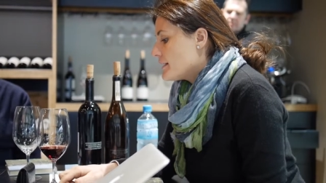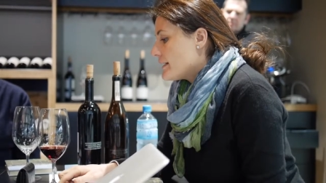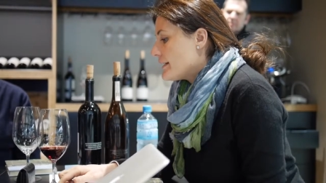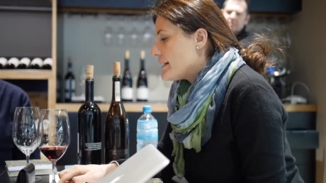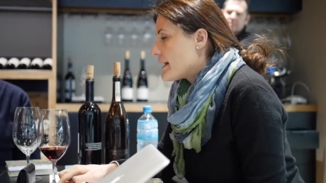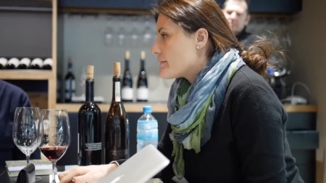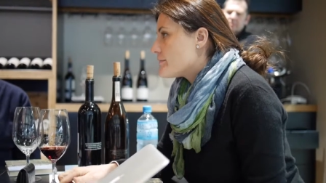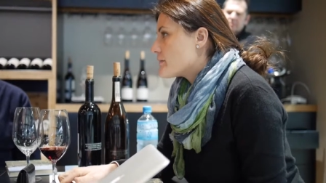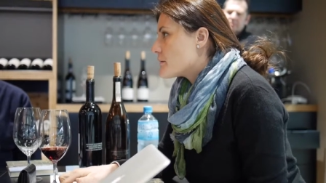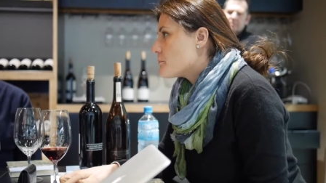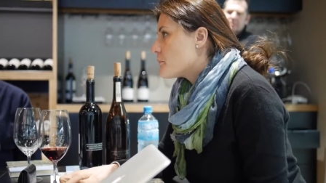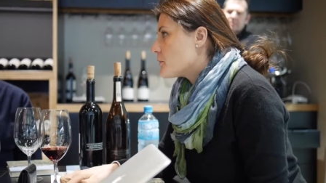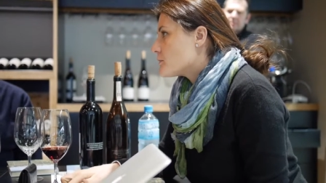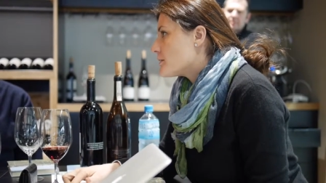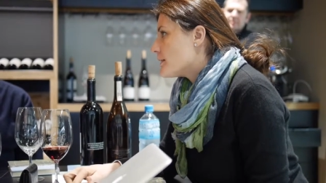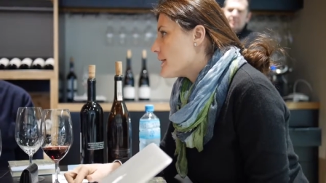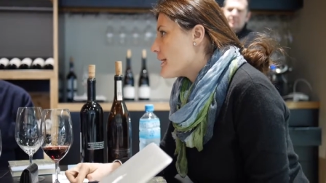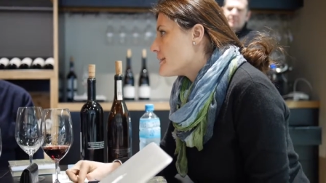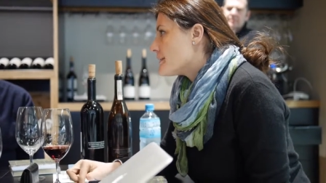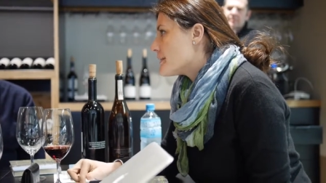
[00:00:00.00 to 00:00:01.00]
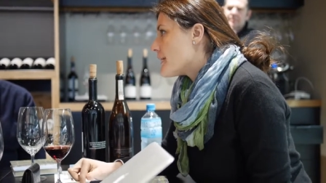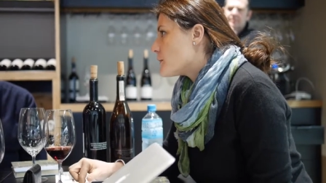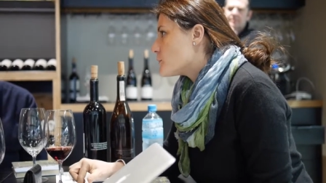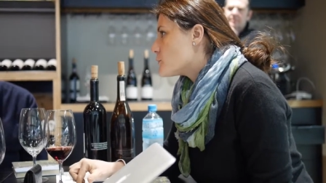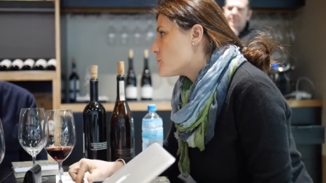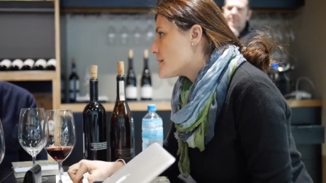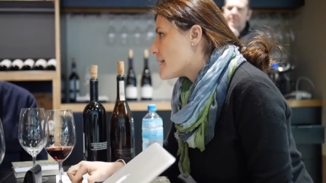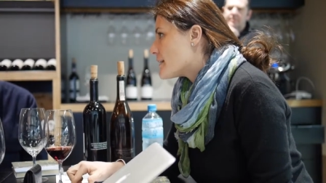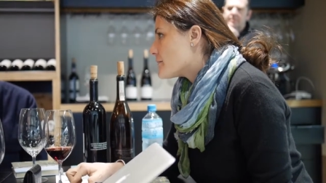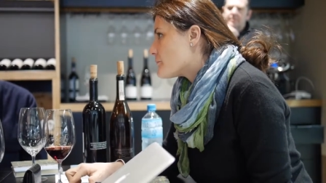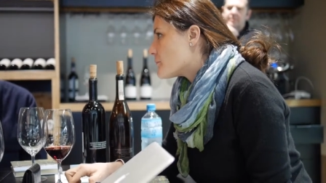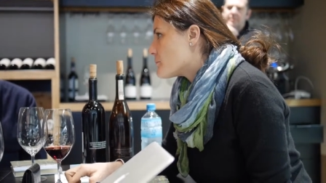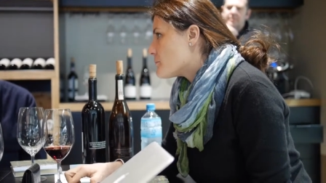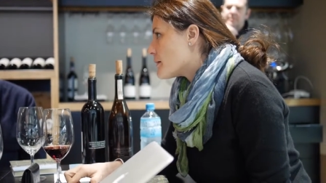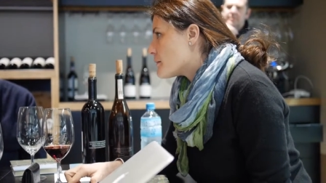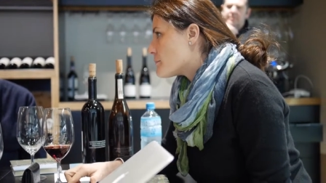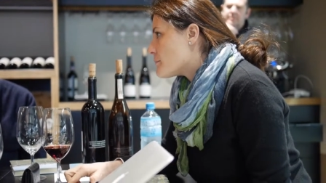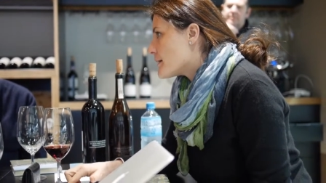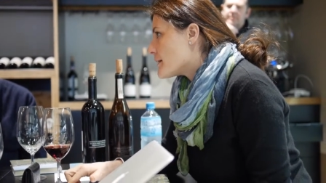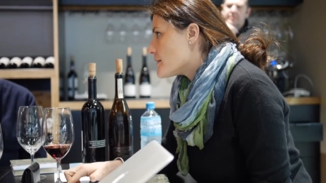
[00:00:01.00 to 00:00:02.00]
never bought land outside from
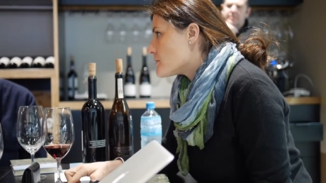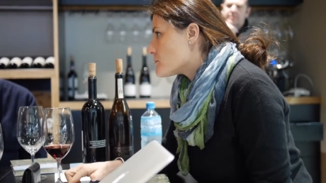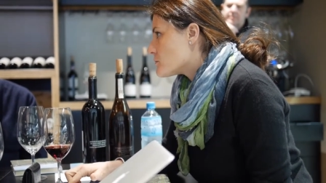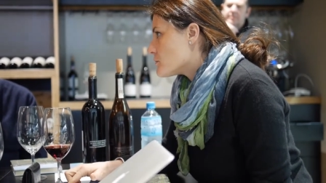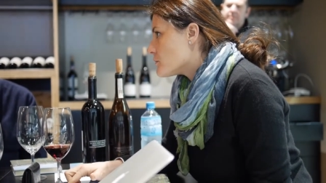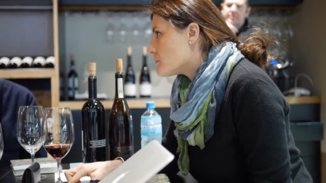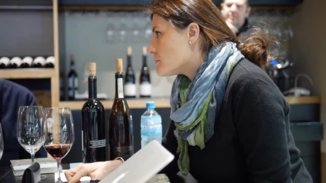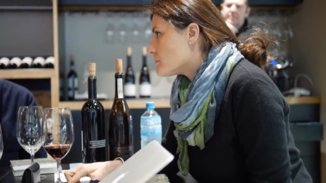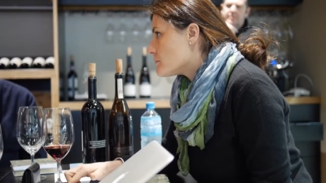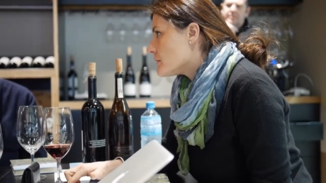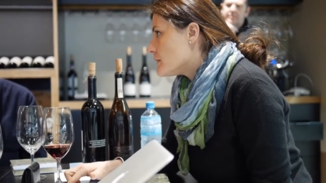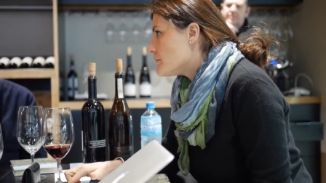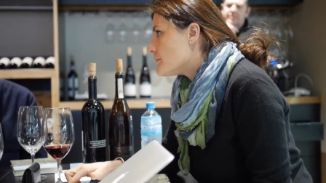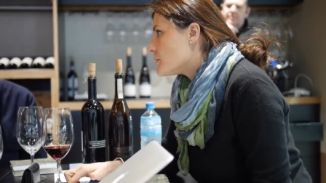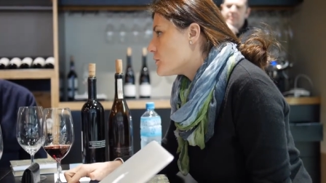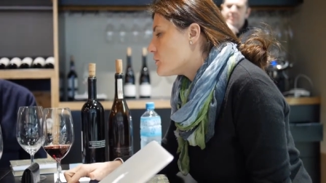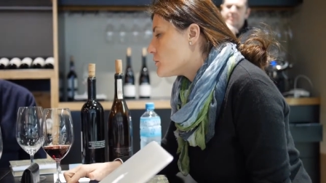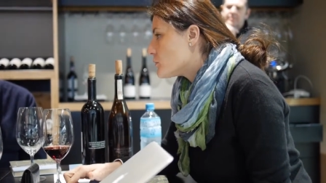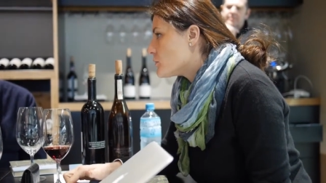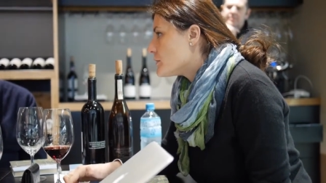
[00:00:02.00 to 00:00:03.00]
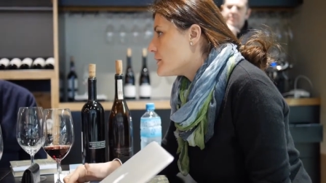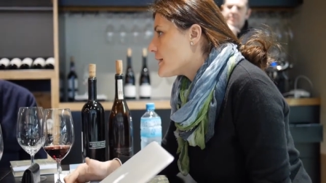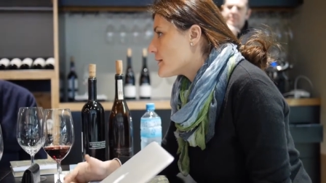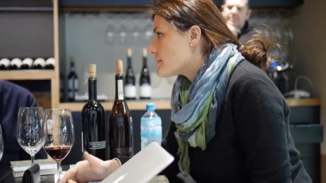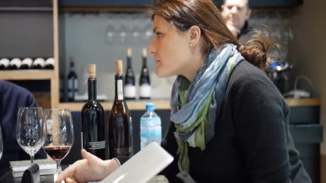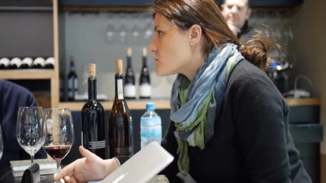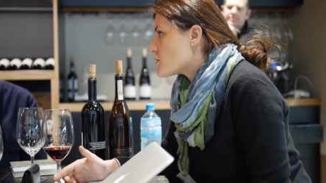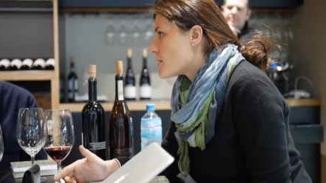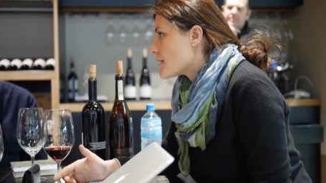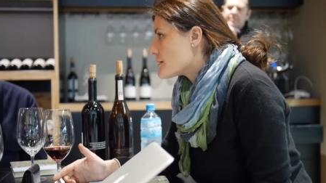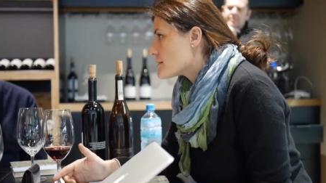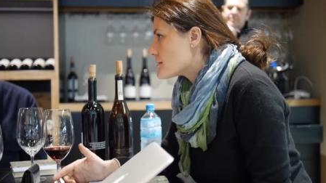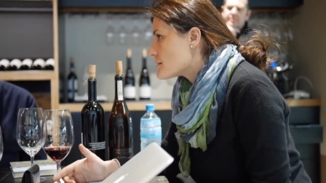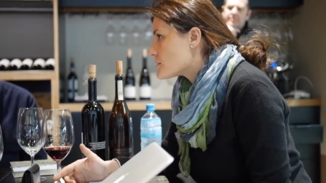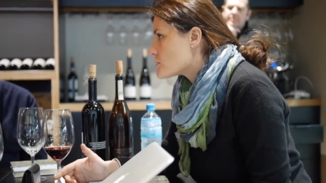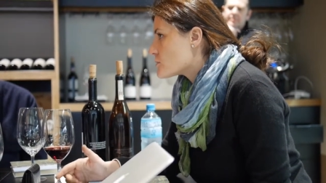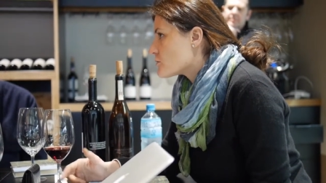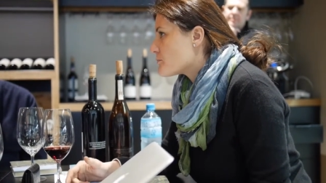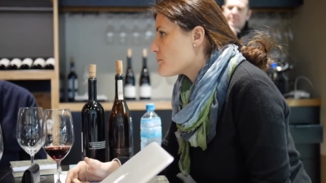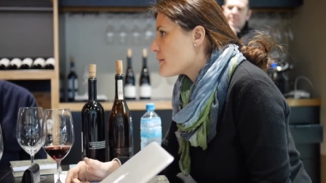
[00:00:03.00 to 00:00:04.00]
Barbaresco, even though he had
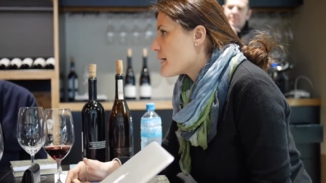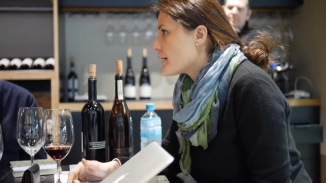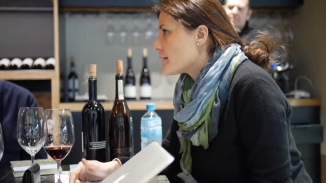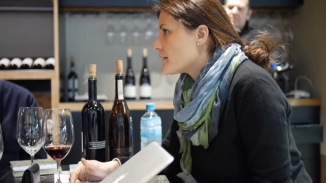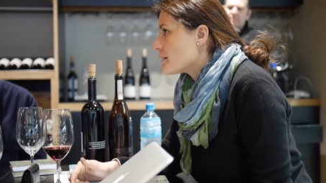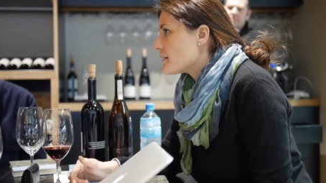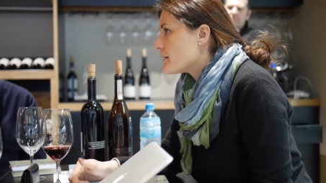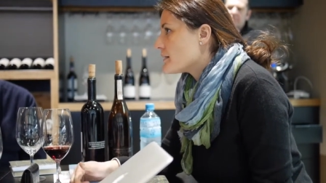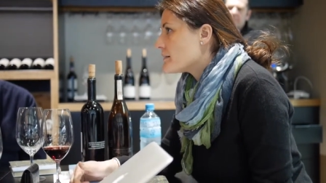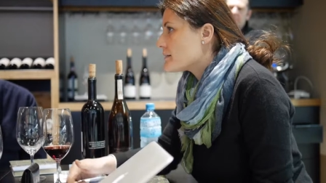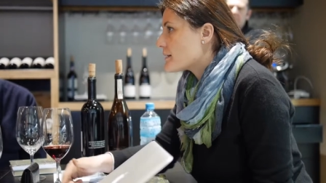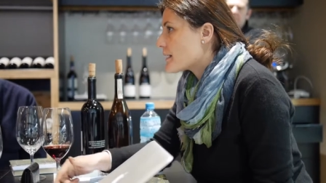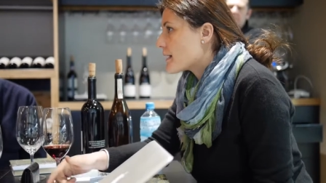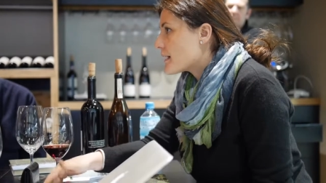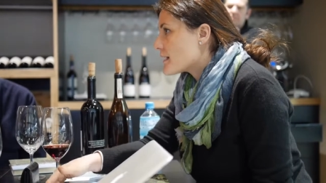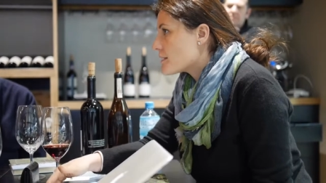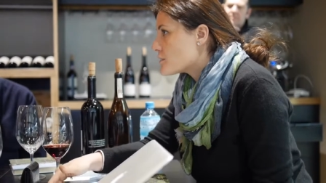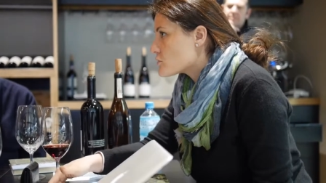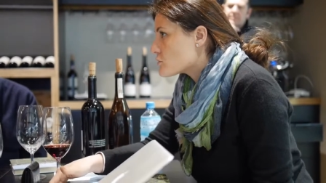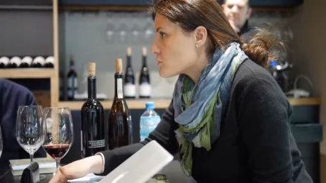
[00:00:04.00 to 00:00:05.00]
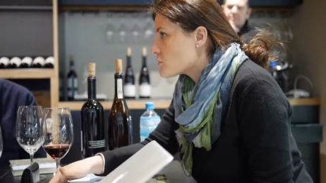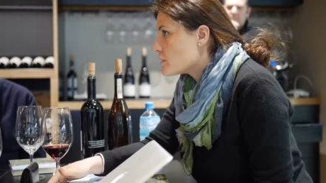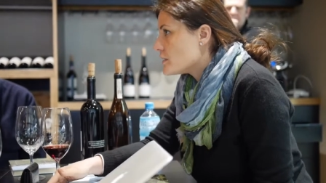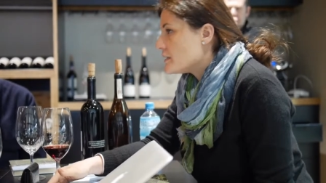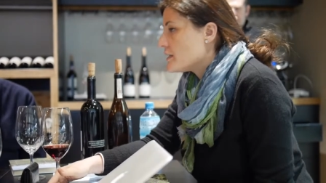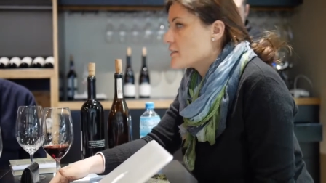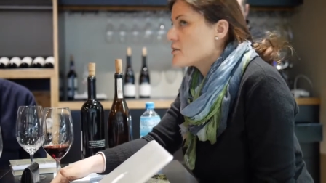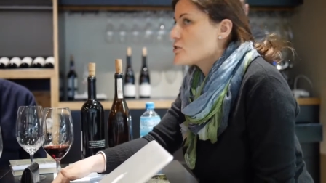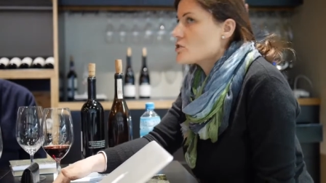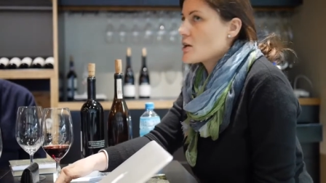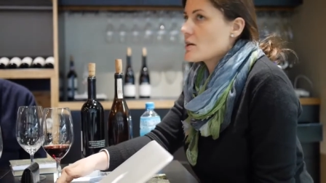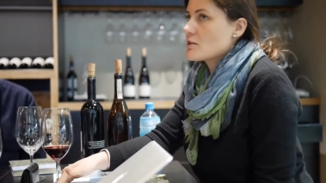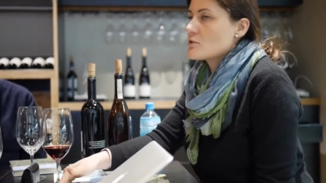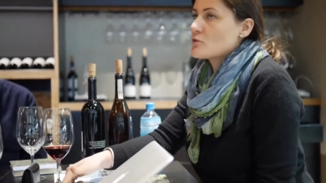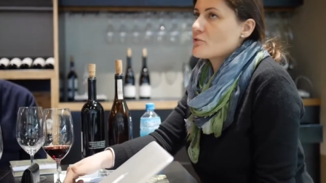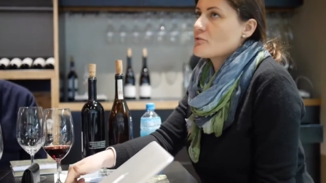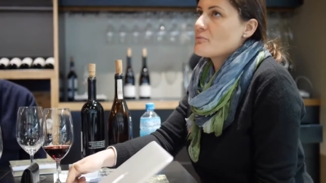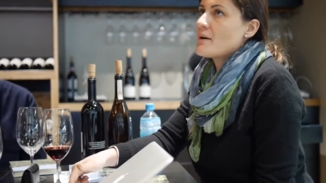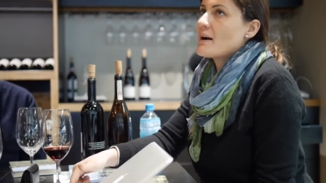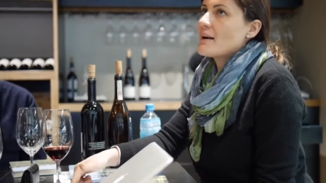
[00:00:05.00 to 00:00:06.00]
chances of buying in Treiso, he had
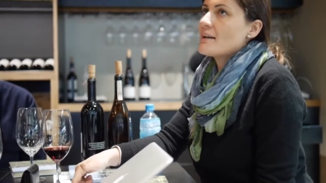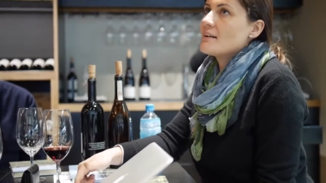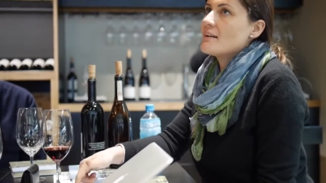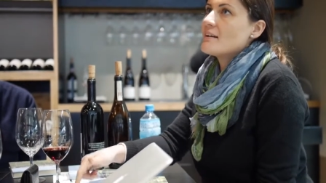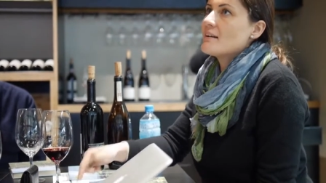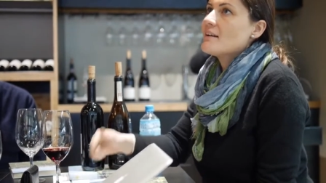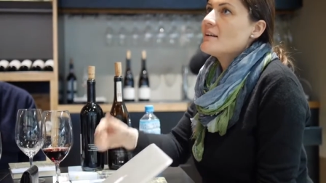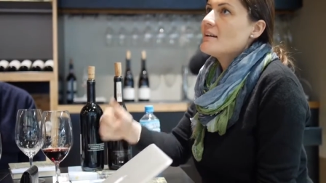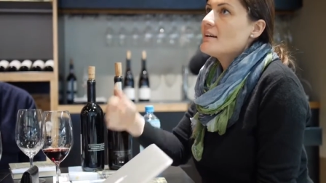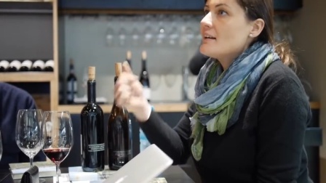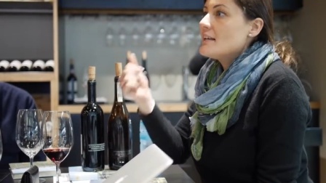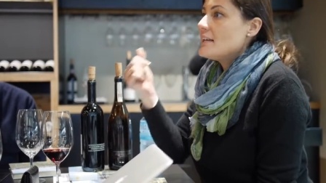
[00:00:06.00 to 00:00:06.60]
chance of buying a, uh,